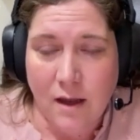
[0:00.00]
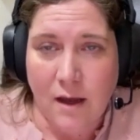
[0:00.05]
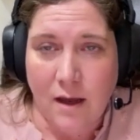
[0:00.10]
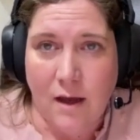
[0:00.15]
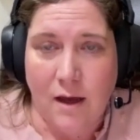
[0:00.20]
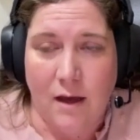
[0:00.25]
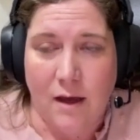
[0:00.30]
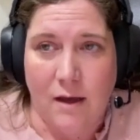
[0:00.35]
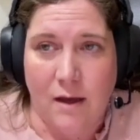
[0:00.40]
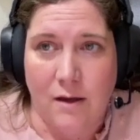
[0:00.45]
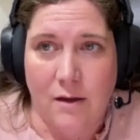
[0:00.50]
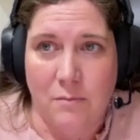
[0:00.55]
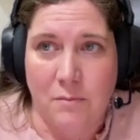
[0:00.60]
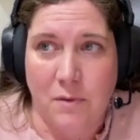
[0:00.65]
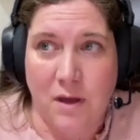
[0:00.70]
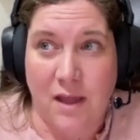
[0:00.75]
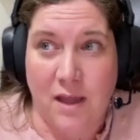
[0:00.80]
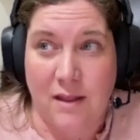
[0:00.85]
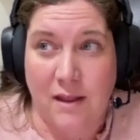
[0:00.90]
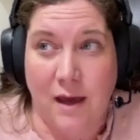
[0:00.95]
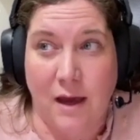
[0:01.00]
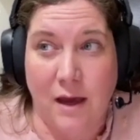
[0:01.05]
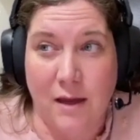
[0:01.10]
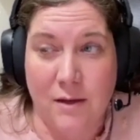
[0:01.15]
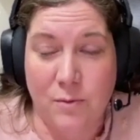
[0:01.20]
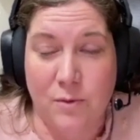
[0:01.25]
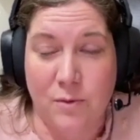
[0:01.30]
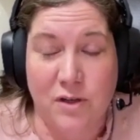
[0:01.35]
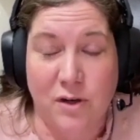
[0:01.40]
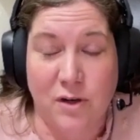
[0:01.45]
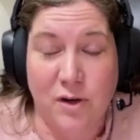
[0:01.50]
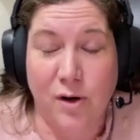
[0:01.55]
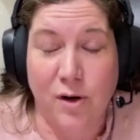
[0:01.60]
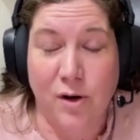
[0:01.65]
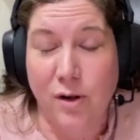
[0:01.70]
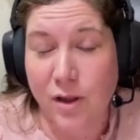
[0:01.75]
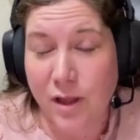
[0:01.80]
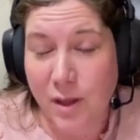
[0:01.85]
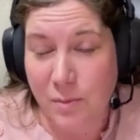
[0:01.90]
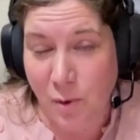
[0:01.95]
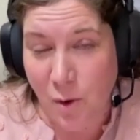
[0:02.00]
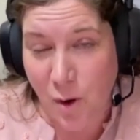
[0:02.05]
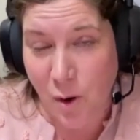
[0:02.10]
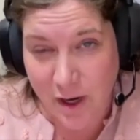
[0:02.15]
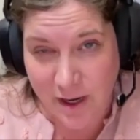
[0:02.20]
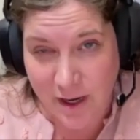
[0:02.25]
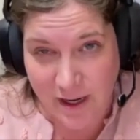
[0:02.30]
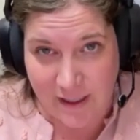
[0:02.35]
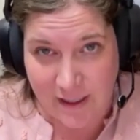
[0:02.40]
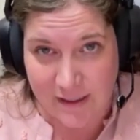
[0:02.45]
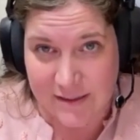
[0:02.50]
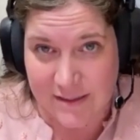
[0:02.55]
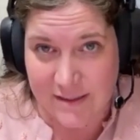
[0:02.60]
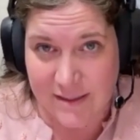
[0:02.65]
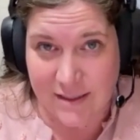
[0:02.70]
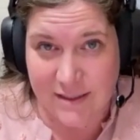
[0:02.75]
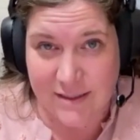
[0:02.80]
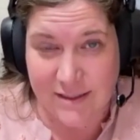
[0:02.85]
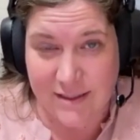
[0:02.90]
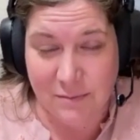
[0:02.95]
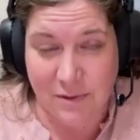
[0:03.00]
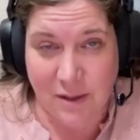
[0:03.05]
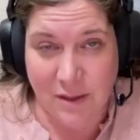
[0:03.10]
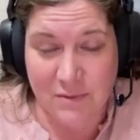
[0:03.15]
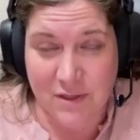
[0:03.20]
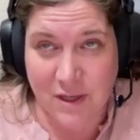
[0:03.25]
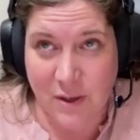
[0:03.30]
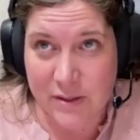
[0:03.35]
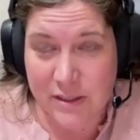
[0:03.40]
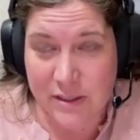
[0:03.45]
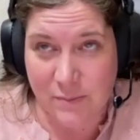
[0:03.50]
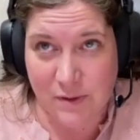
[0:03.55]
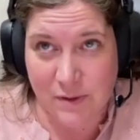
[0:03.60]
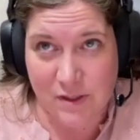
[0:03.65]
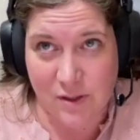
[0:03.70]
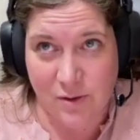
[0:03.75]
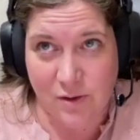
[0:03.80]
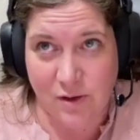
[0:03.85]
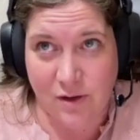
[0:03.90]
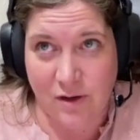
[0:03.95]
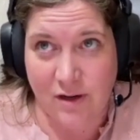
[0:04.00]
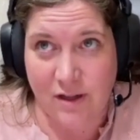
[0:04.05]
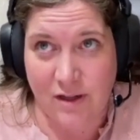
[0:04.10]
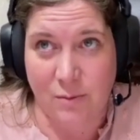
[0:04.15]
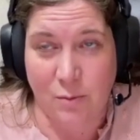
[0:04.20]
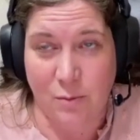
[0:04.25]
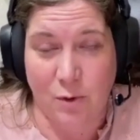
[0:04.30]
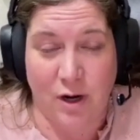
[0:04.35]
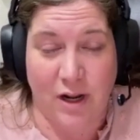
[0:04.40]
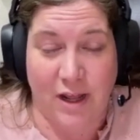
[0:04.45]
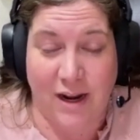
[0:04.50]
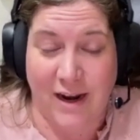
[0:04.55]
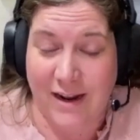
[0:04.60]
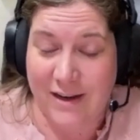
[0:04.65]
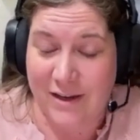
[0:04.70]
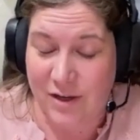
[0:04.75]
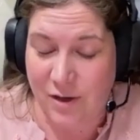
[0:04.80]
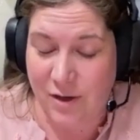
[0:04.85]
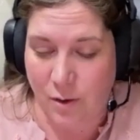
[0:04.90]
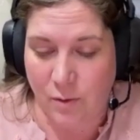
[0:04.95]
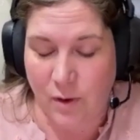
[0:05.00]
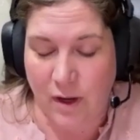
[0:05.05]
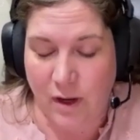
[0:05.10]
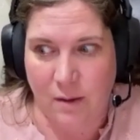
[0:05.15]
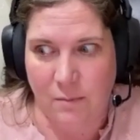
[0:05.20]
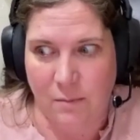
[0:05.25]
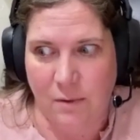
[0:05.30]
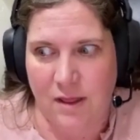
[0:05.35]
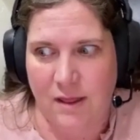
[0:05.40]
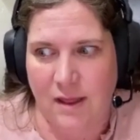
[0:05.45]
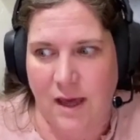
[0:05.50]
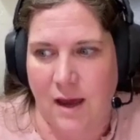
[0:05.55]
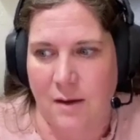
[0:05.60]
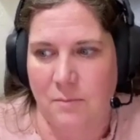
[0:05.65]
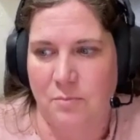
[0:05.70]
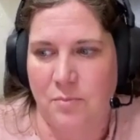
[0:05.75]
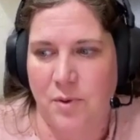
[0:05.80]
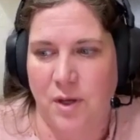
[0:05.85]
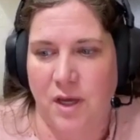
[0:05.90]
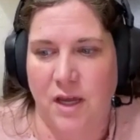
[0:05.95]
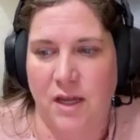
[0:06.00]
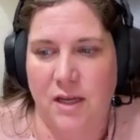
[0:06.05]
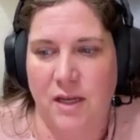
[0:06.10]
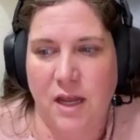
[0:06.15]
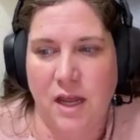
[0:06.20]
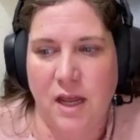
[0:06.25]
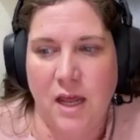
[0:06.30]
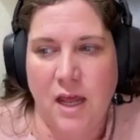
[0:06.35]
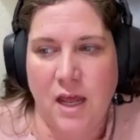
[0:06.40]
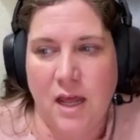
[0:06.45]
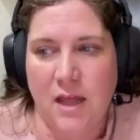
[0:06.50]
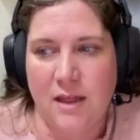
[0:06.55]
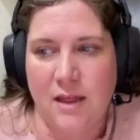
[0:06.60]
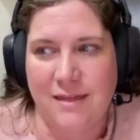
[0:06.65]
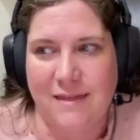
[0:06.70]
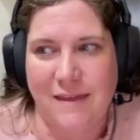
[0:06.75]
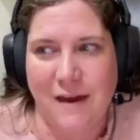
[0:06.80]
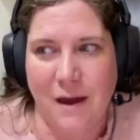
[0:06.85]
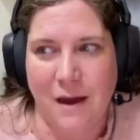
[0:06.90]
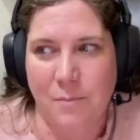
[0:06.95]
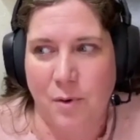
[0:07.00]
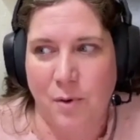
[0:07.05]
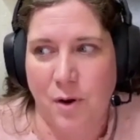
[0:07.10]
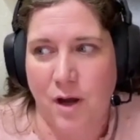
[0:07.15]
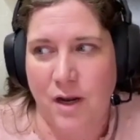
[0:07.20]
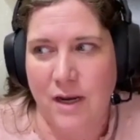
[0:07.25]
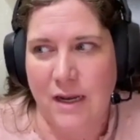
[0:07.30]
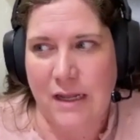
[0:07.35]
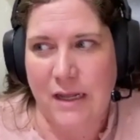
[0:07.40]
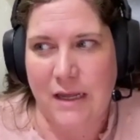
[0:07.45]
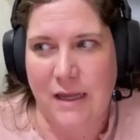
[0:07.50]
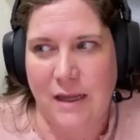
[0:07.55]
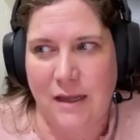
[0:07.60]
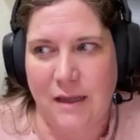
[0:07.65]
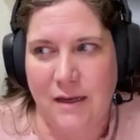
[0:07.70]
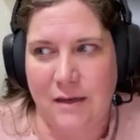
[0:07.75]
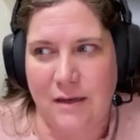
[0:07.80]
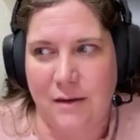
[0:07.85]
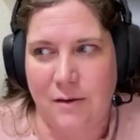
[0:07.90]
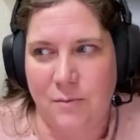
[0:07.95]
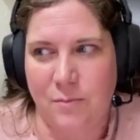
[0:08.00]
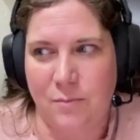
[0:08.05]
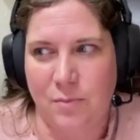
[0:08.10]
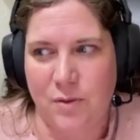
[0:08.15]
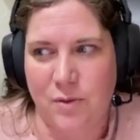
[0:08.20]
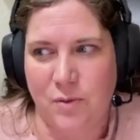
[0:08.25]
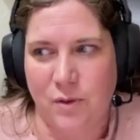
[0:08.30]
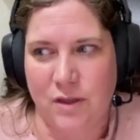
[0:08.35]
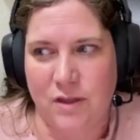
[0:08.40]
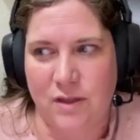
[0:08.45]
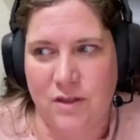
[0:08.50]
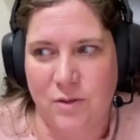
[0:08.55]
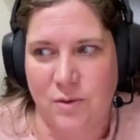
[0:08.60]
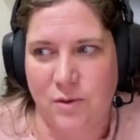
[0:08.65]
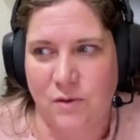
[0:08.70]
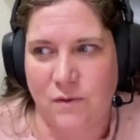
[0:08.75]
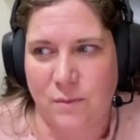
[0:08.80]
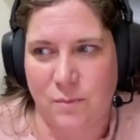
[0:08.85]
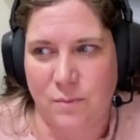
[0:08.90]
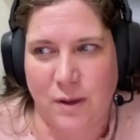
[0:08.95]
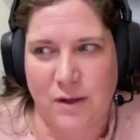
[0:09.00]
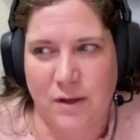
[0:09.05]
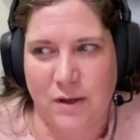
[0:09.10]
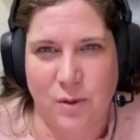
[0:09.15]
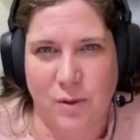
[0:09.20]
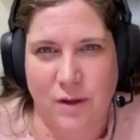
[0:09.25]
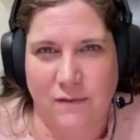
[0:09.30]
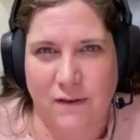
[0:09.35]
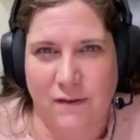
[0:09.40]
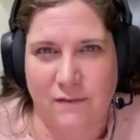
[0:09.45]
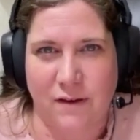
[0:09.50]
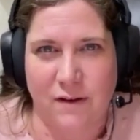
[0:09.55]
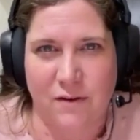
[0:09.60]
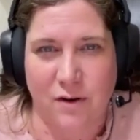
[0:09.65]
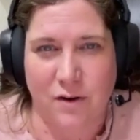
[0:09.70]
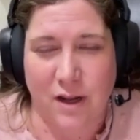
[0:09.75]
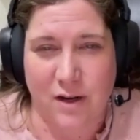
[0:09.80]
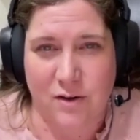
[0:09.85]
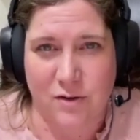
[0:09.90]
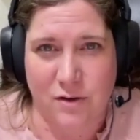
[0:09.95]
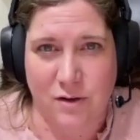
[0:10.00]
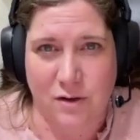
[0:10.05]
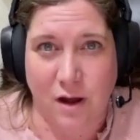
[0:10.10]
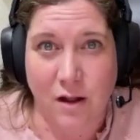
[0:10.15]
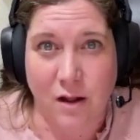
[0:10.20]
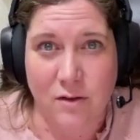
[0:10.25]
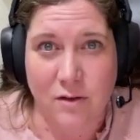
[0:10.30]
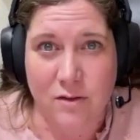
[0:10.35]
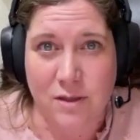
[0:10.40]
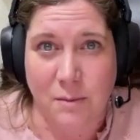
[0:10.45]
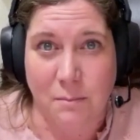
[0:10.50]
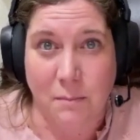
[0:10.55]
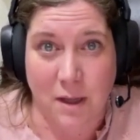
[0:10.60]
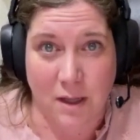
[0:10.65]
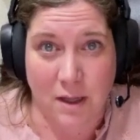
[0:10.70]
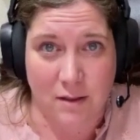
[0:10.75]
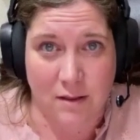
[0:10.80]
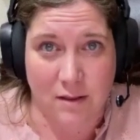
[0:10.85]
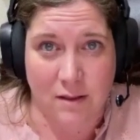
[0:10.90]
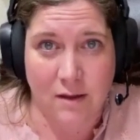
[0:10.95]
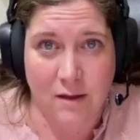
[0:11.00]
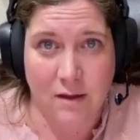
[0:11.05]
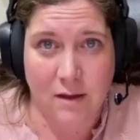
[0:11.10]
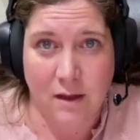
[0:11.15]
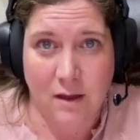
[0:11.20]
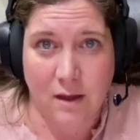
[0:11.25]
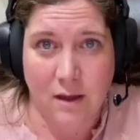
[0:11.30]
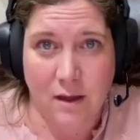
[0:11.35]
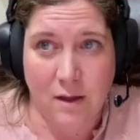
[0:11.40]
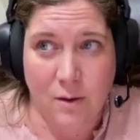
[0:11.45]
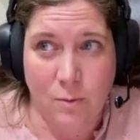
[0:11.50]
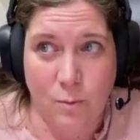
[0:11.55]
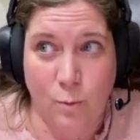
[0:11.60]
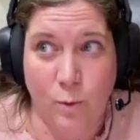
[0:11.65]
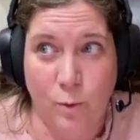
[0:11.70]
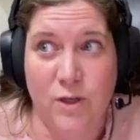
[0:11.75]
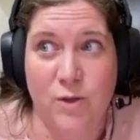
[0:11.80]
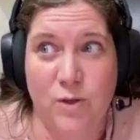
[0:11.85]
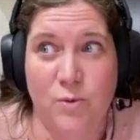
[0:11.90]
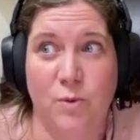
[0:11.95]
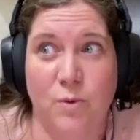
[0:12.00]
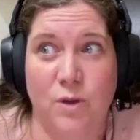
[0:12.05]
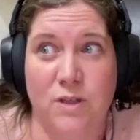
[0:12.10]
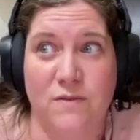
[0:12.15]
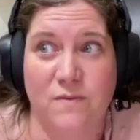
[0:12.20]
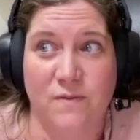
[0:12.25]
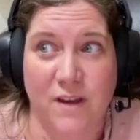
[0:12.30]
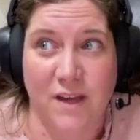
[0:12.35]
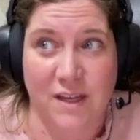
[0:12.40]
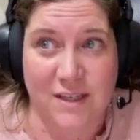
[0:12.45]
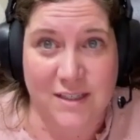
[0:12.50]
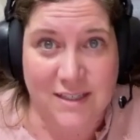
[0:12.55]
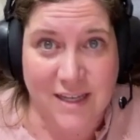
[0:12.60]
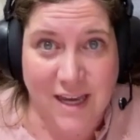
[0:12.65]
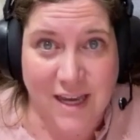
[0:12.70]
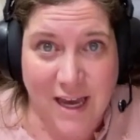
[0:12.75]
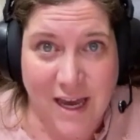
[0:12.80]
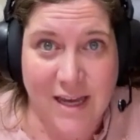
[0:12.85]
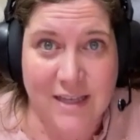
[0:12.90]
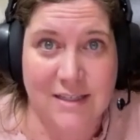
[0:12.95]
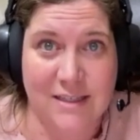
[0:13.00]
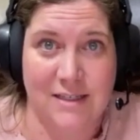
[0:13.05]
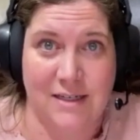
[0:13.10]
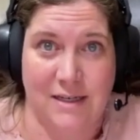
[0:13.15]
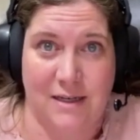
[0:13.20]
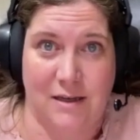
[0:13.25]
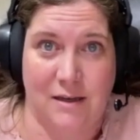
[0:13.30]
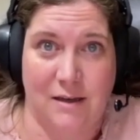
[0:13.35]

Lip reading: And that was early mornings. Sometimes I was up at 2:30 in the morning, and I don't recommend that, but that brought in, between the two of them, about $2,500 extra a month, which was fantastic.